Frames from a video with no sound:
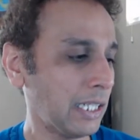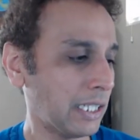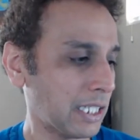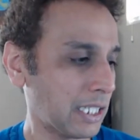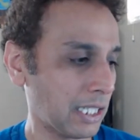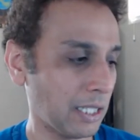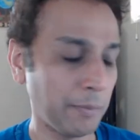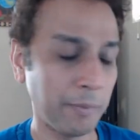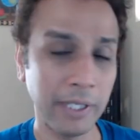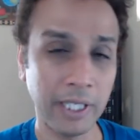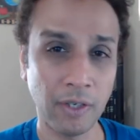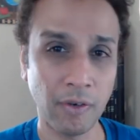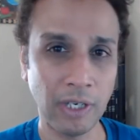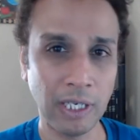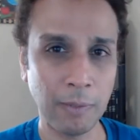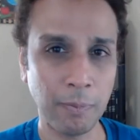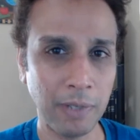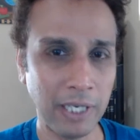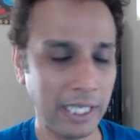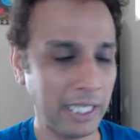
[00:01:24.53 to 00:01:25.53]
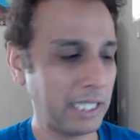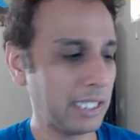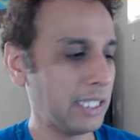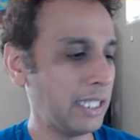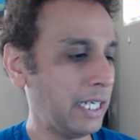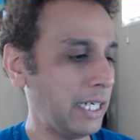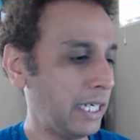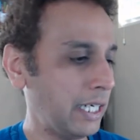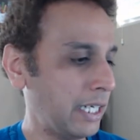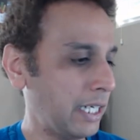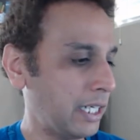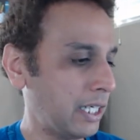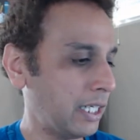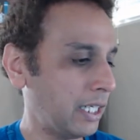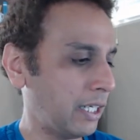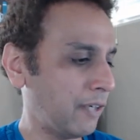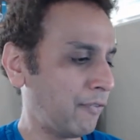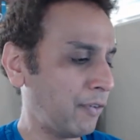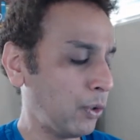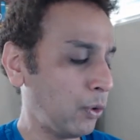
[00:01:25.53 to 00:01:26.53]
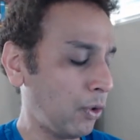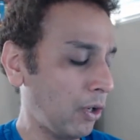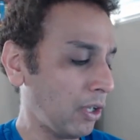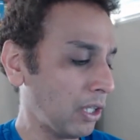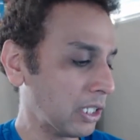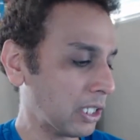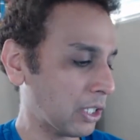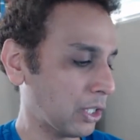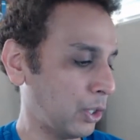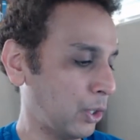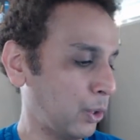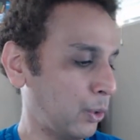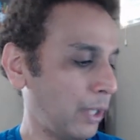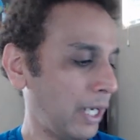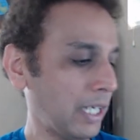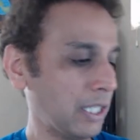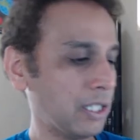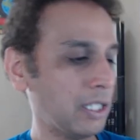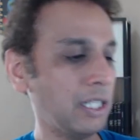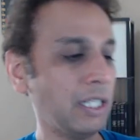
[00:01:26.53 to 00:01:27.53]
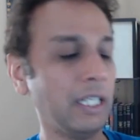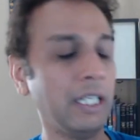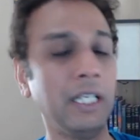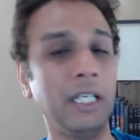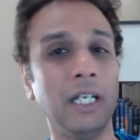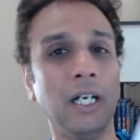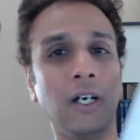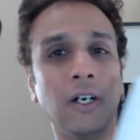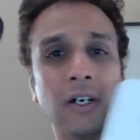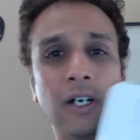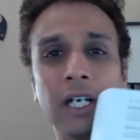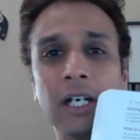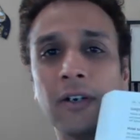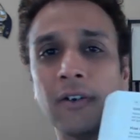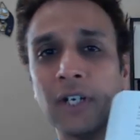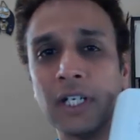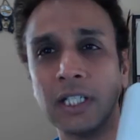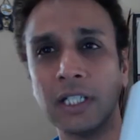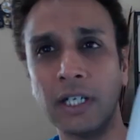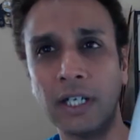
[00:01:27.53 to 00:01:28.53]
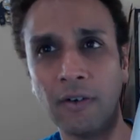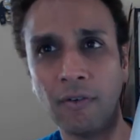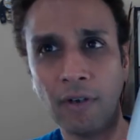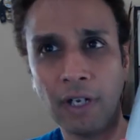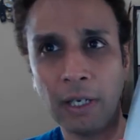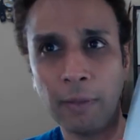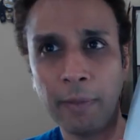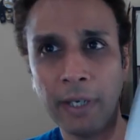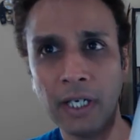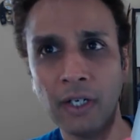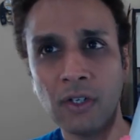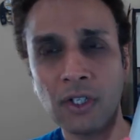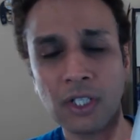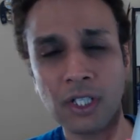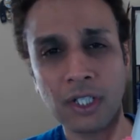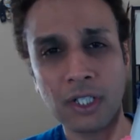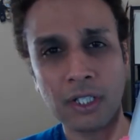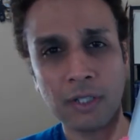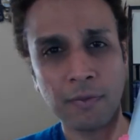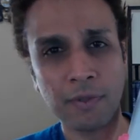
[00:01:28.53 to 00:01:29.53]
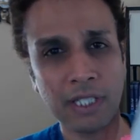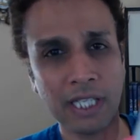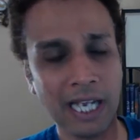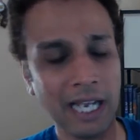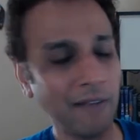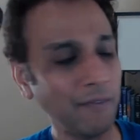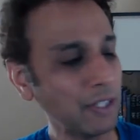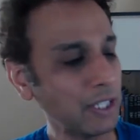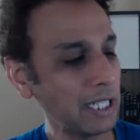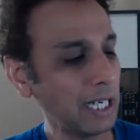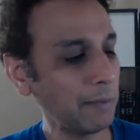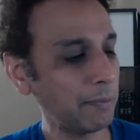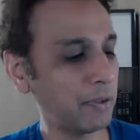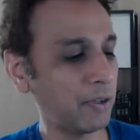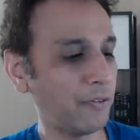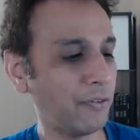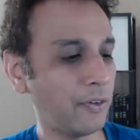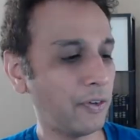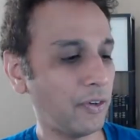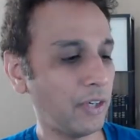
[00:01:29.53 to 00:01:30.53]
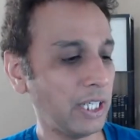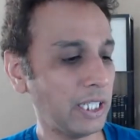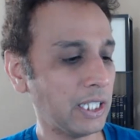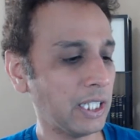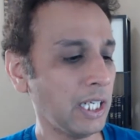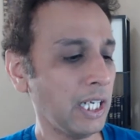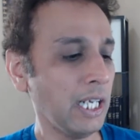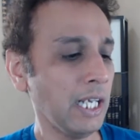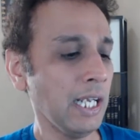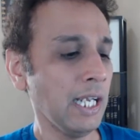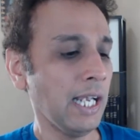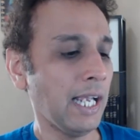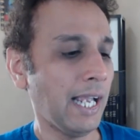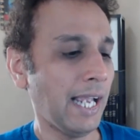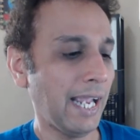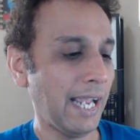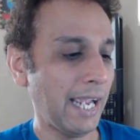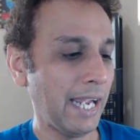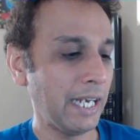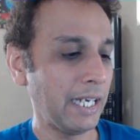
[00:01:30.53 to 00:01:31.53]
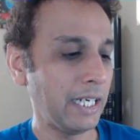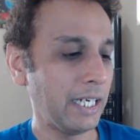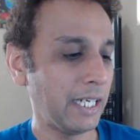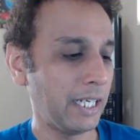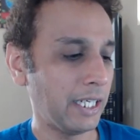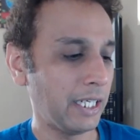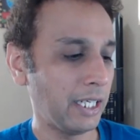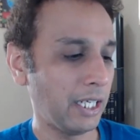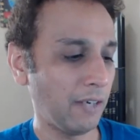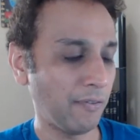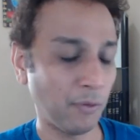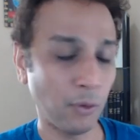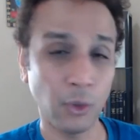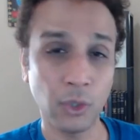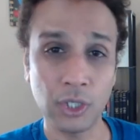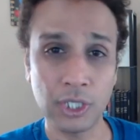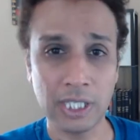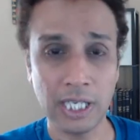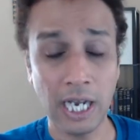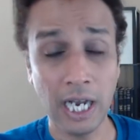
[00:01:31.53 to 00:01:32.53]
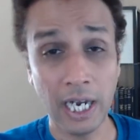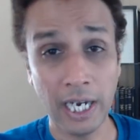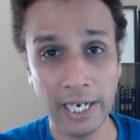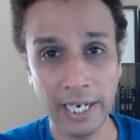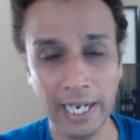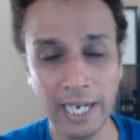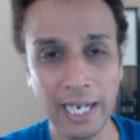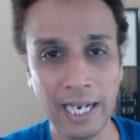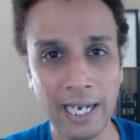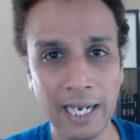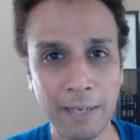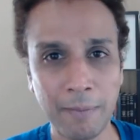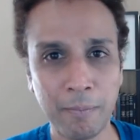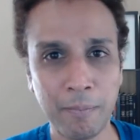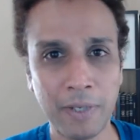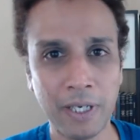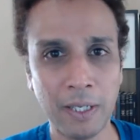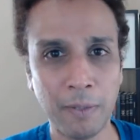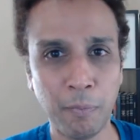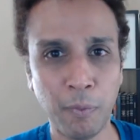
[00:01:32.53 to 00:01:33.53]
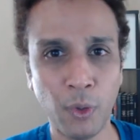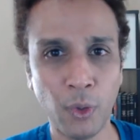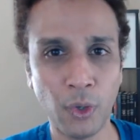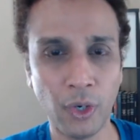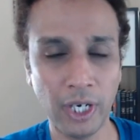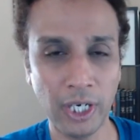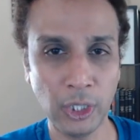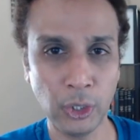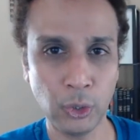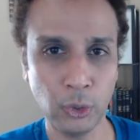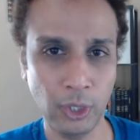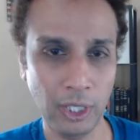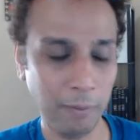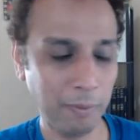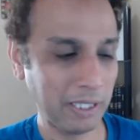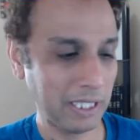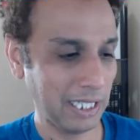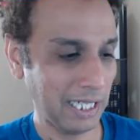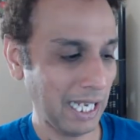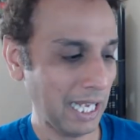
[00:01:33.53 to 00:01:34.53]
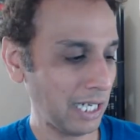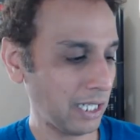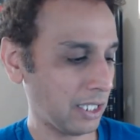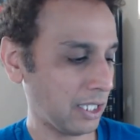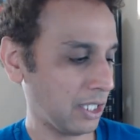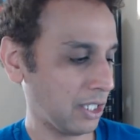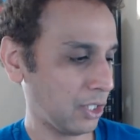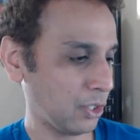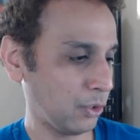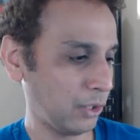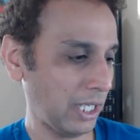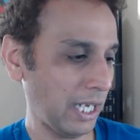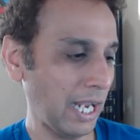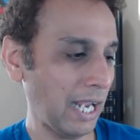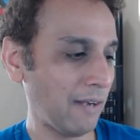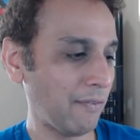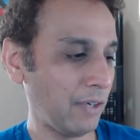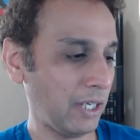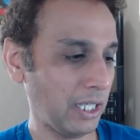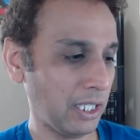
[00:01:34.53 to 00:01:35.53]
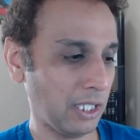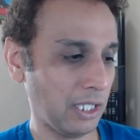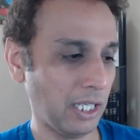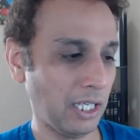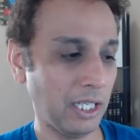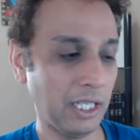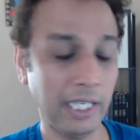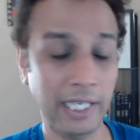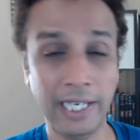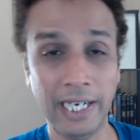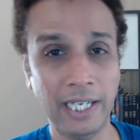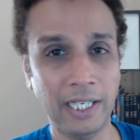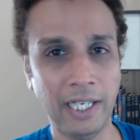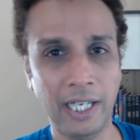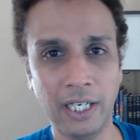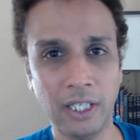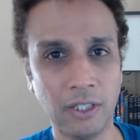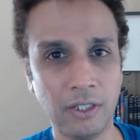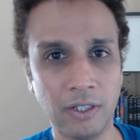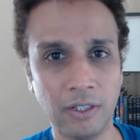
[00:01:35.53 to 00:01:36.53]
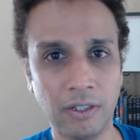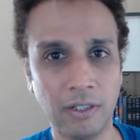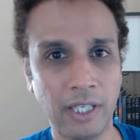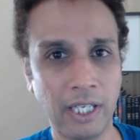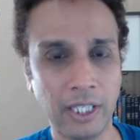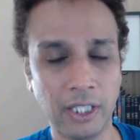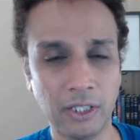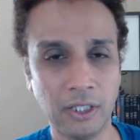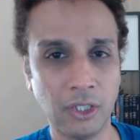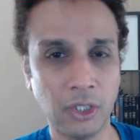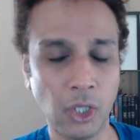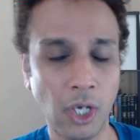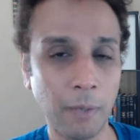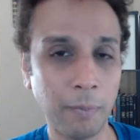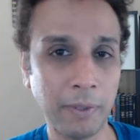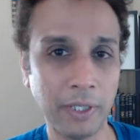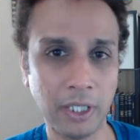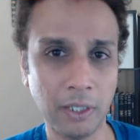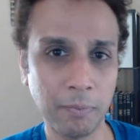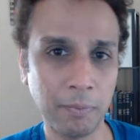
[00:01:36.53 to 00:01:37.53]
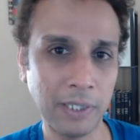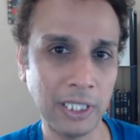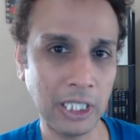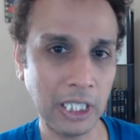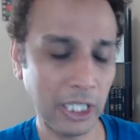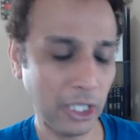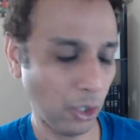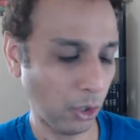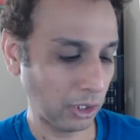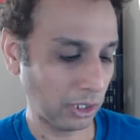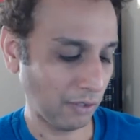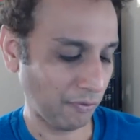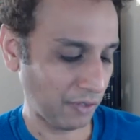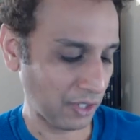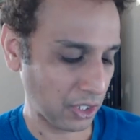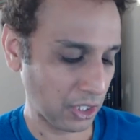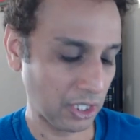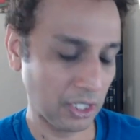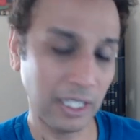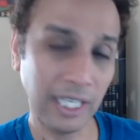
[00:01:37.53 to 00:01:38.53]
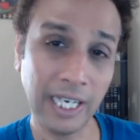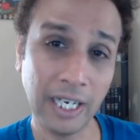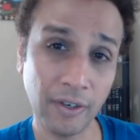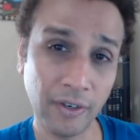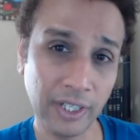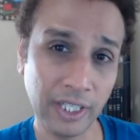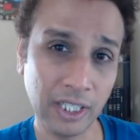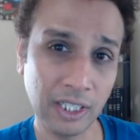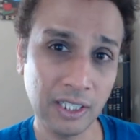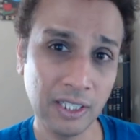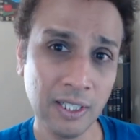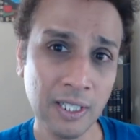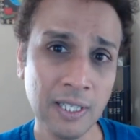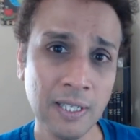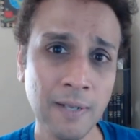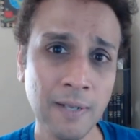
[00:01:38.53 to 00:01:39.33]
this can be a great place. And if you also actually are interested in recommender systems, they have a chapter for it. And of course, I am more into image analysis, so they have another topic completely on the vision area.